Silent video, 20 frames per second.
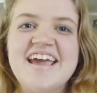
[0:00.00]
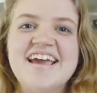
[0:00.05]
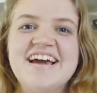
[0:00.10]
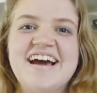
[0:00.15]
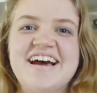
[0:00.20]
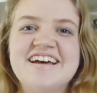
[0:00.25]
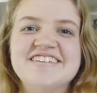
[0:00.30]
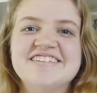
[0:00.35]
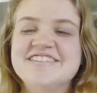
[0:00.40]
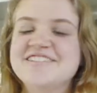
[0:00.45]
Hey
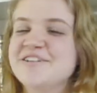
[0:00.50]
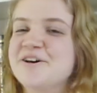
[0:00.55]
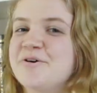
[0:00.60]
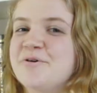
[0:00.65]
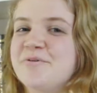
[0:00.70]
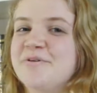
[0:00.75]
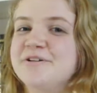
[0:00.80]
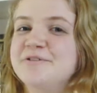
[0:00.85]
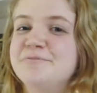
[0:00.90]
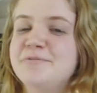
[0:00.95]
guys,
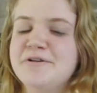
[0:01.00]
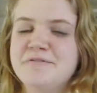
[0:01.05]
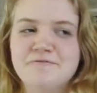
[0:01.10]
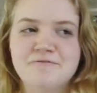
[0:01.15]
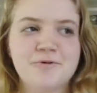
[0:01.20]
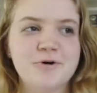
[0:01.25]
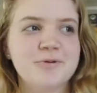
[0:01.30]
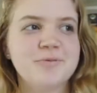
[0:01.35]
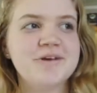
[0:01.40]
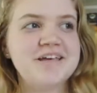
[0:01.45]
so
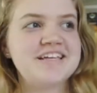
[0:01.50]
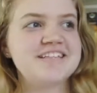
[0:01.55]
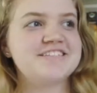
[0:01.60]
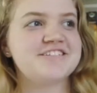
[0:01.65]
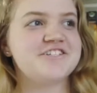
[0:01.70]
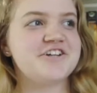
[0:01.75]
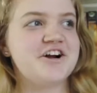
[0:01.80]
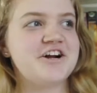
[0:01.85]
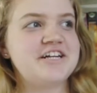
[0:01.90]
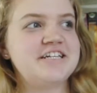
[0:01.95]
before we get
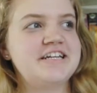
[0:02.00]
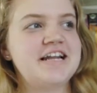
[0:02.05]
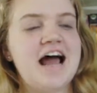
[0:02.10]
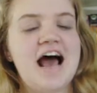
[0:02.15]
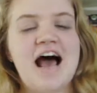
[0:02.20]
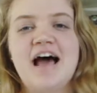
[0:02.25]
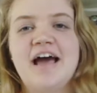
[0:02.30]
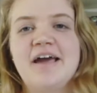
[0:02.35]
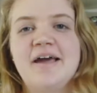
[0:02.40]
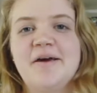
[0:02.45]
started,
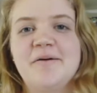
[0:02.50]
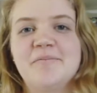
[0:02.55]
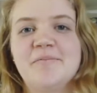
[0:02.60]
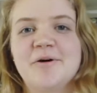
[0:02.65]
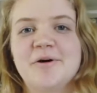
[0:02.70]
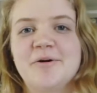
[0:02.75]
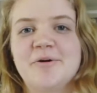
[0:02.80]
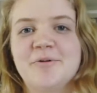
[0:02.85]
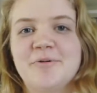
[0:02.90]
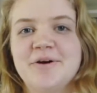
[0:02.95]
I am
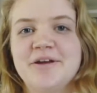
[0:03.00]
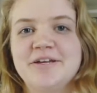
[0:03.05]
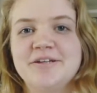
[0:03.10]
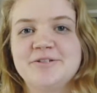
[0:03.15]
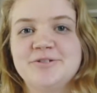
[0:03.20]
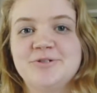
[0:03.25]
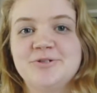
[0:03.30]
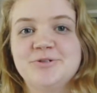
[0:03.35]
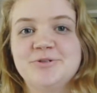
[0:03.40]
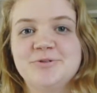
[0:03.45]
going
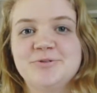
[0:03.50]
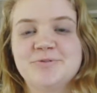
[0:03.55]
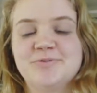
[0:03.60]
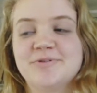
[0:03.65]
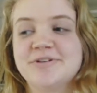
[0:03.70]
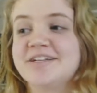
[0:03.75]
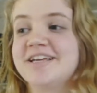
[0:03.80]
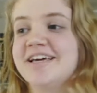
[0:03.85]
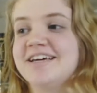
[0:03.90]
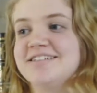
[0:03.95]
to
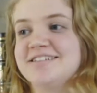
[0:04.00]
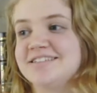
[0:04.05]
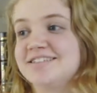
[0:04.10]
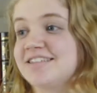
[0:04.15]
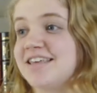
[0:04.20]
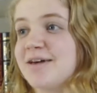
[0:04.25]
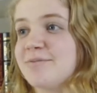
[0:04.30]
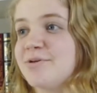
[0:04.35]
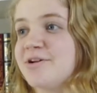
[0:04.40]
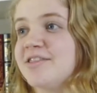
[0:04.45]
put a
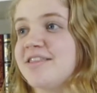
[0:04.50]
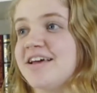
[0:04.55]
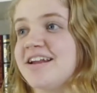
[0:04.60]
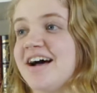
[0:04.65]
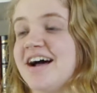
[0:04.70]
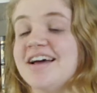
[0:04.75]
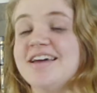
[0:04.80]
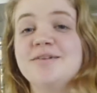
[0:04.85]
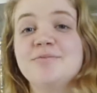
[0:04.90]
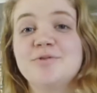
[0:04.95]
disclaimer that
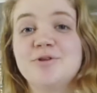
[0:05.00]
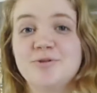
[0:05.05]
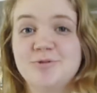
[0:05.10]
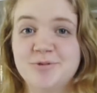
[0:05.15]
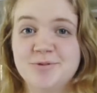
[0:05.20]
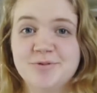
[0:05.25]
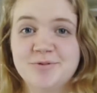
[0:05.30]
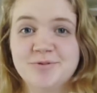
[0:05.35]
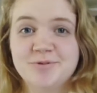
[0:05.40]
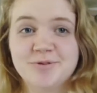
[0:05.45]
I am no
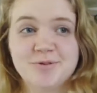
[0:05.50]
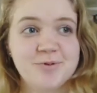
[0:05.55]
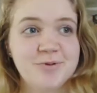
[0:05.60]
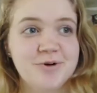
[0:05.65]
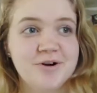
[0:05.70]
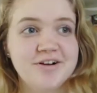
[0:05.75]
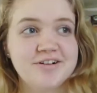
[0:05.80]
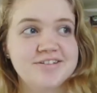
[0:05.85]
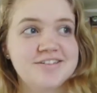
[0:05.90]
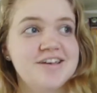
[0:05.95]

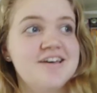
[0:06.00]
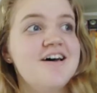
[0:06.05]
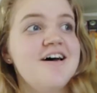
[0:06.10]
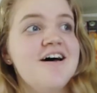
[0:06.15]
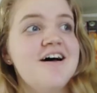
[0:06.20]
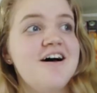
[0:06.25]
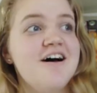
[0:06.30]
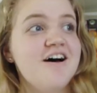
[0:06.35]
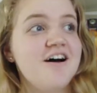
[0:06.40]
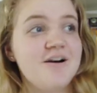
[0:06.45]
sort
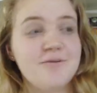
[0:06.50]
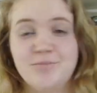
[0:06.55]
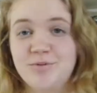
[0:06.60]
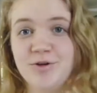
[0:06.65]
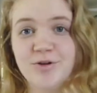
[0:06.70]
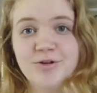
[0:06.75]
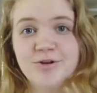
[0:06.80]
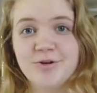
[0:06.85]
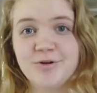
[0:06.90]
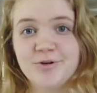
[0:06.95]
a
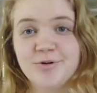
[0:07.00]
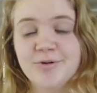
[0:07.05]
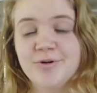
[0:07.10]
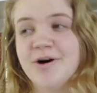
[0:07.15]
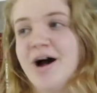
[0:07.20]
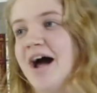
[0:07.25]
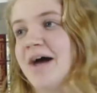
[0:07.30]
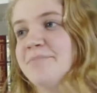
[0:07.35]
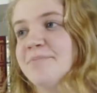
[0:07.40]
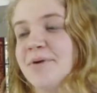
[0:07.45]
Beauty Guru.
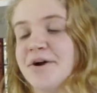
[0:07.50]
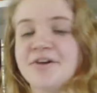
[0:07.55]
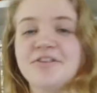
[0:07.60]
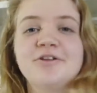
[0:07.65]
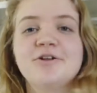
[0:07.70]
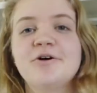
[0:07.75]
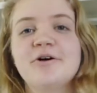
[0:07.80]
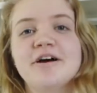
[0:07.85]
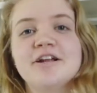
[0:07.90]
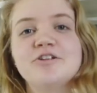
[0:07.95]
I
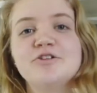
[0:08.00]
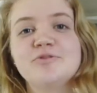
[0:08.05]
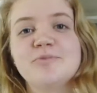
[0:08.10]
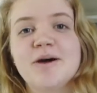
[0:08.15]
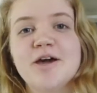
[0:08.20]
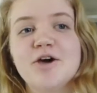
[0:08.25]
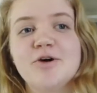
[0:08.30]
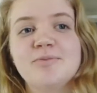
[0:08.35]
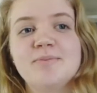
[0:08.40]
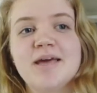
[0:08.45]
barely know how to do
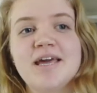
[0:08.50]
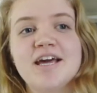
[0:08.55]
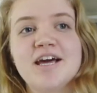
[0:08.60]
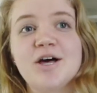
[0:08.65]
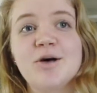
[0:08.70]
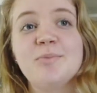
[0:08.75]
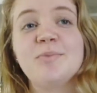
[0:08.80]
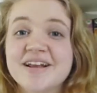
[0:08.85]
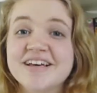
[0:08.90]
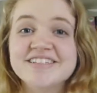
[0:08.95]
my own
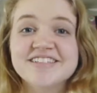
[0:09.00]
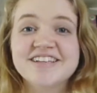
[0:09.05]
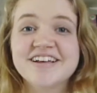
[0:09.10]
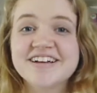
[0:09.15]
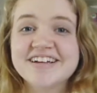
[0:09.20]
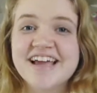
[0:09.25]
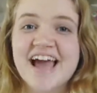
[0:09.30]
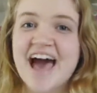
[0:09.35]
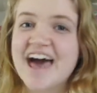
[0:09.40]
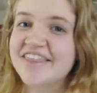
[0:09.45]
makeup, but I
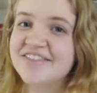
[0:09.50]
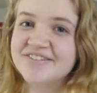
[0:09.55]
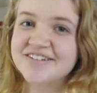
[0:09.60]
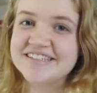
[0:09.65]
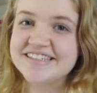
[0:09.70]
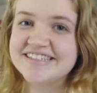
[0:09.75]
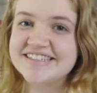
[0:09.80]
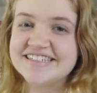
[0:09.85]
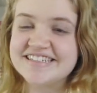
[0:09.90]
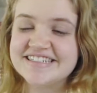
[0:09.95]
saw
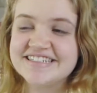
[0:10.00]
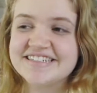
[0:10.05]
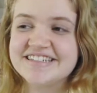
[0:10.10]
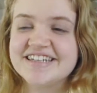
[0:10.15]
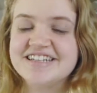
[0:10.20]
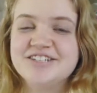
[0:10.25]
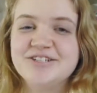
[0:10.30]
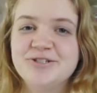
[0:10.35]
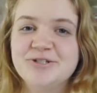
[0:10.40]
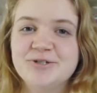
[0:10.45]
Katherine
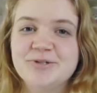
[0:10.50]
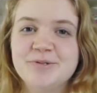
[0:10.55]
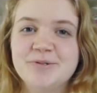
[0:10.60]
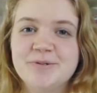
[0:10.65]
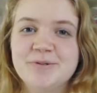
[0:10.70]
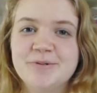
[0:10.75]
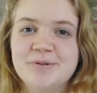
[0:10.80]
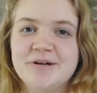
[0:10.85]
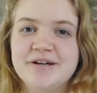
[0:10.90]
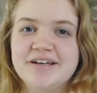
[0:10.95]
Steele
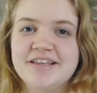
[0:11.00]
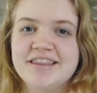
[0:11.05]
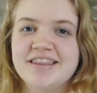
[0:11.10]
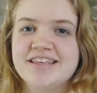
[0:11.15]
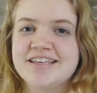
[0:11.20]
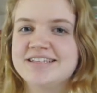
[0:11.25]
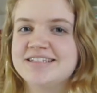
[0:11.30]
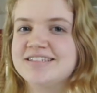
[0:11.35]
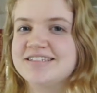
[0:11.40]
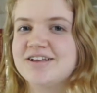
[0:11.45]
do
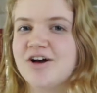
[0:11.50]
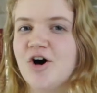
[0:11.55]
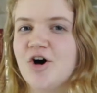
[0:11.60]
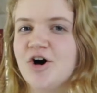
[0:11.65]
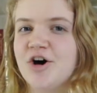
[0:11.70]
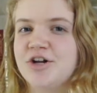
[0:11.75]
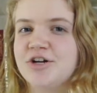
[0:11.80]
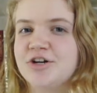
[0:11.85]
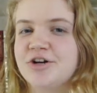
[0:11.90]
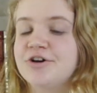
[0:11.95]
this
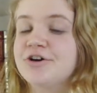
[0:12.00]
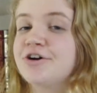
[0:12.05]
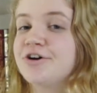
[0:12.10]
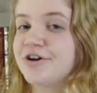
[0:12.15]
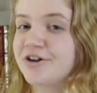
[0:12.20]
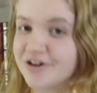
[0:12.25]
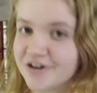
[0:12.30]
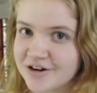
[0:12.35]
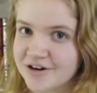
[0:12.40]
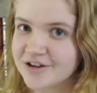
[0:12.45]
on
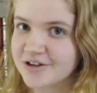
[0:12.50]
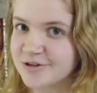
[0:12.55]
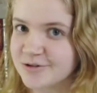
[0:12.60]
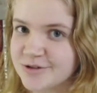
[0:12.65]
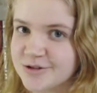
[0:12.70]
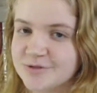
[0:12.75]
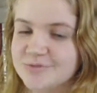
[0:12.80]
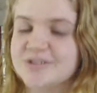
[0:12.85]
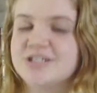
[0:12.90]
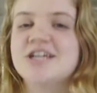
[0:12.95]
her
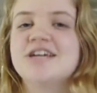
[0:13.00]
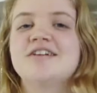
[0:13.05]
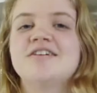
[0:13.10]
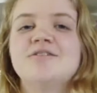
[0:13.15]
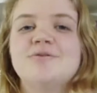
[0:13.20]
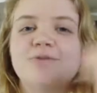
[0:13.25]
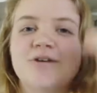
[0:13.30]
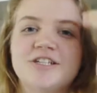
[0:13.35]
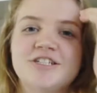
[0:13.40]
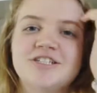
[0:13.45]
YouTube
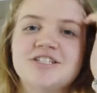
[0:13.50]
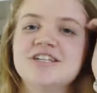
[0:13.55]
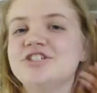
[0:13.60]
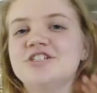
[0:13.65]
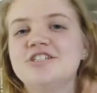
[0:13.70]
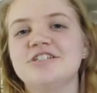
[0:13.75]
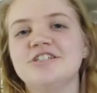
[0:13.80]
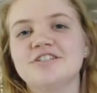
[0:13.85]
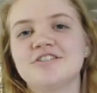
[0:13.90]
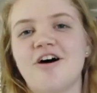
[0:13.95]
channel, which
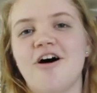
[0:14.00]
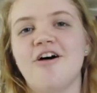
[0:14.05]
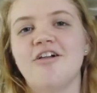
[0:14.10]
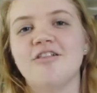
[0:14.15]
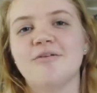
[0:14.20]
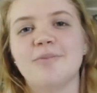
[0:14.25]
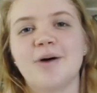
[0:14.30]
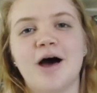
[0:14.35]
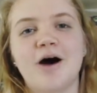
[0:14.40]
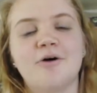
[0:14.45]
she's
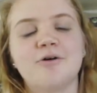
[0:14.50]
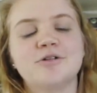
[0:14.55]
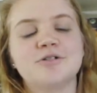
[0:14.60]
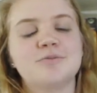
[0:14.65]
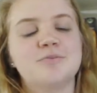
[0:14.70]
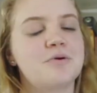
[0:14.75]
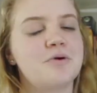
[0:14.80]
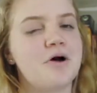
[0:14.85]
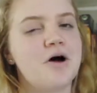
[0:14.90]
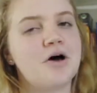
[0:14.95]
all about
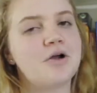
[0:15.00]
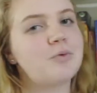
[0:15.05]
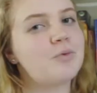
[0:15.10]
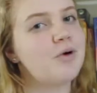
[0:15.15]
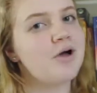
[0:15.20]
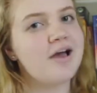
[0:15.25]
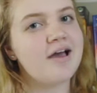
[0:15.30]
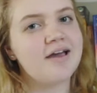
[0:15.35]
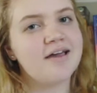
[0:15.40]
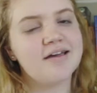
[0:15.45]

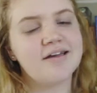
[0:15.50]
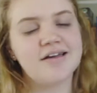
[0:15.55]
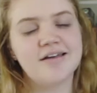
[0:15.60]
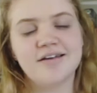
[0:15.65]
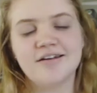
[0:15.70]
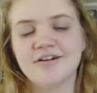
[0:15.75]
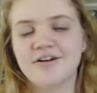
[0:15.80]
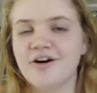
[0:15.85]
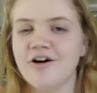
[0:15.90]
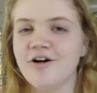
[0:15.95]
Broadway
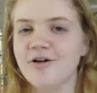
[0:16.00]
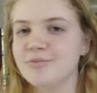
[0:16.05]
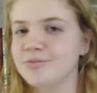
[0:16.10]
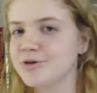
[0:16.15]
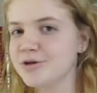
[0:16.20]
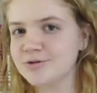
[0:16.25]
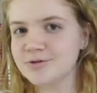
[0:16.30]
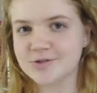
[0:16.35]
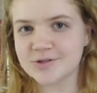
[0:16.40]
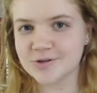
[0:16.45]
and all
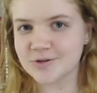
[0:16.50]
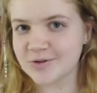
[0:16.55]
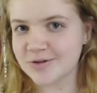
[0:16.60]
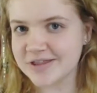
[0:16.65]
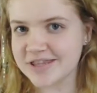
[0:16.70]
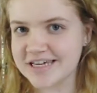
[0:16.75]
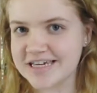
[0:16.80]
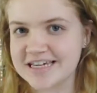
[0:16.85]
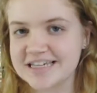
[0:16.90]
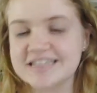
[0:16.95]
musical
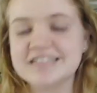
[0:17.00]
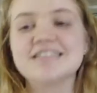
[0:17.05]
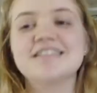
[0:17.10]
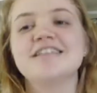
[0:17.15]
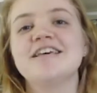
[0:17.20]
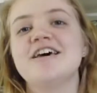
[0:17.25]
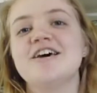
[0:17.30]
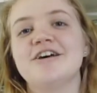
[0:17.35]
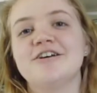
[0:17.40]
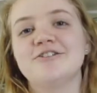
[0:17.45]

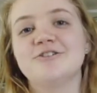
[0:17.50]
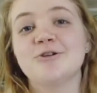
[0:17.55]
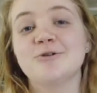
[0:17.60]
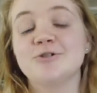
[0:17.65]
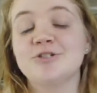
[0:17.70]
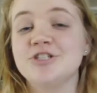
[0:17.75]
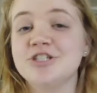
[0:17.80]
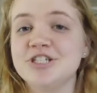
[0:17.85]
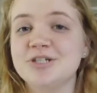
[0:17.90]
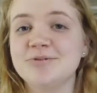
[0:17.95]
things. So
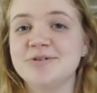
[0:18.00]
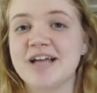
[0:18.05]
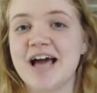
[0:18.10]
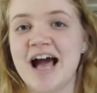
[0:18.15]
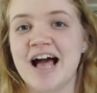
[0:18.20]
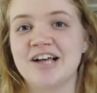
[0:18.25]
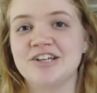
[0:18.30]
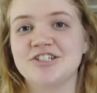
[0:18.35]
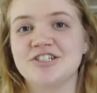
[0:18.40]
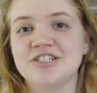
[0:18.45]
she would
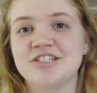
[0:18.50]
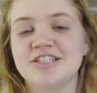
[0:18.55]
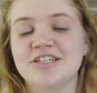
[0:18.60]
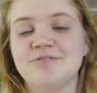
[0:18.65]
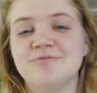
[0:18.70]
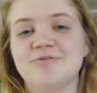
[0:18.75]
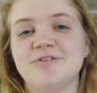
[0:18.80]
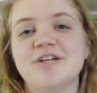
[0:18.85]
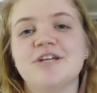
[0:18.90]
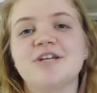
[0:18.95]

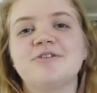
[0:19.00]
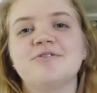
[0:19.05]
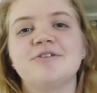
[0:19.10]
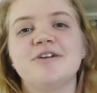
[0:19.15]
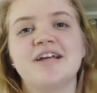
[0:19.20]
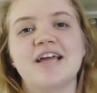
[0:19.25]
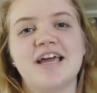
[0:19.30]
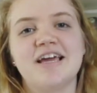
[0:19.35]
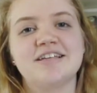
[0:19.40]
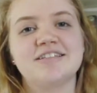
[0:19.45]
actually
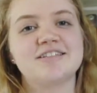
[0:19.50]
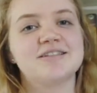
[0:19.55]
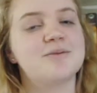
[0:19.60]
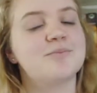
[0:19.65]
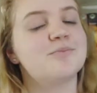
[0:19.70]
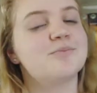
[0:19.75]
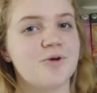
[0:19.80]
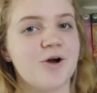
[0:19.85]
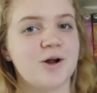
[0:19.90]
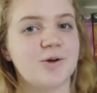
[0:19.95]
recreate
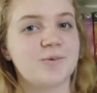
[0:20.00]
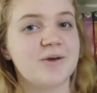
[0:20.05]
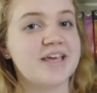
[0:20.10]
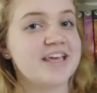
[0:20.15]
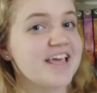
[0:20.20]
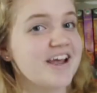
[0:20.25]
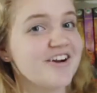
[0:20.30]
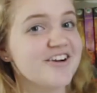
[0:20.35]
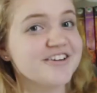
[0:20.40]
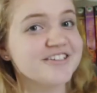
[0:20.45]
some Broadway
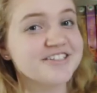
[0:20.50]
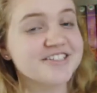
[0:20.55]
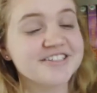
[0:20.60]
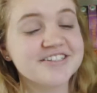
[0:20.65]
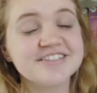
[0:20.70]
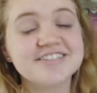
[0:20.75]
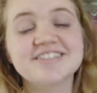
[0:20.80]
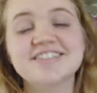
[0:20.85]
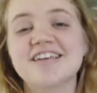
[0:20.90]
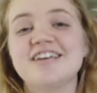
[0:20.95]

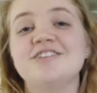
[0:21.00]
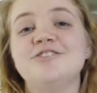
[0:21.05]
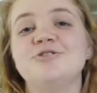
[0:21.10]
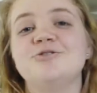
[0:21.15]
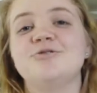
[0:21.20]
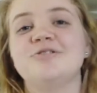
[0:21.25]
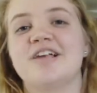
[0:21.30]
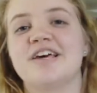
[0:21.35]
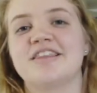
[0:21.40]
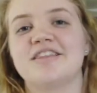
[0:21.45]
characters and
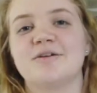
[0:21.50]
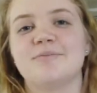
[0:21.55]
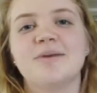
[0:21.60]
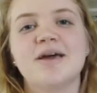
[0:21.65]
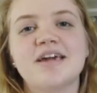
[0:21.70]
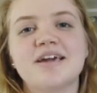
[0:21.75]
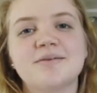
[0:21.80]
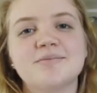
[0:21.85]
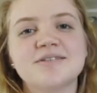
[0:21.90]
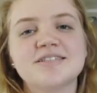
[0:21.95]
do like their
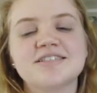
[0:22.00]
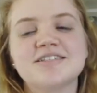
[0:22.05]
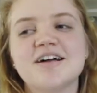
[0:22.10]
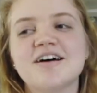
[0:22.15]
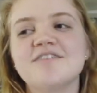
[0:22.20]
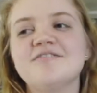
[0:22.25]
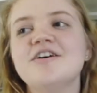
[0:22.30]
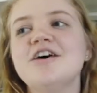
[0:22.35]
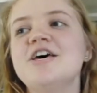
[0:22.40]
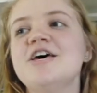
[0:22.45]
makeup and
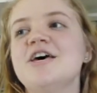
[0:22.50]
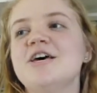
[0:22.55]
stuff.